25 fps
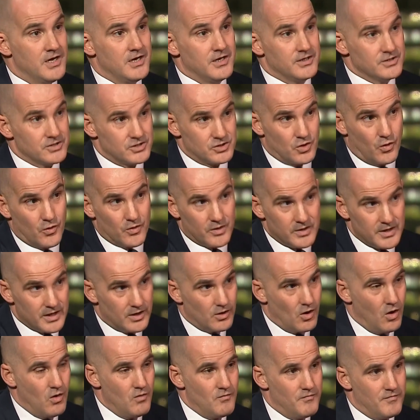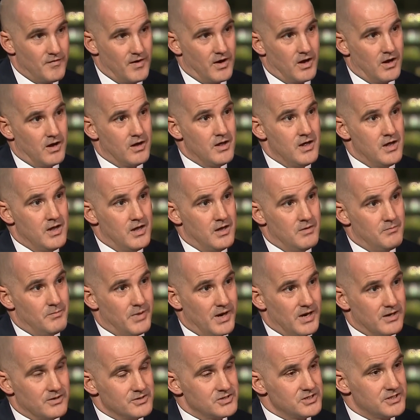historically coal fire
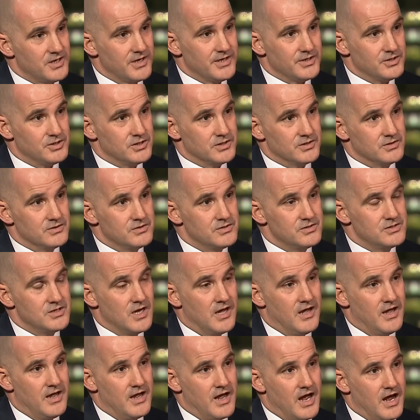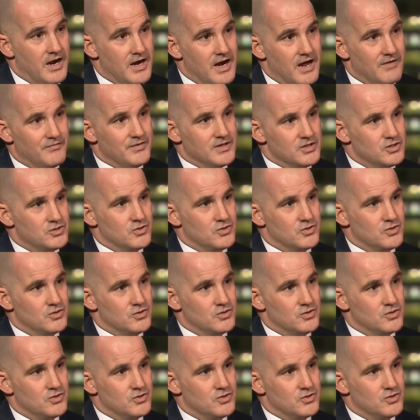power stations, and have this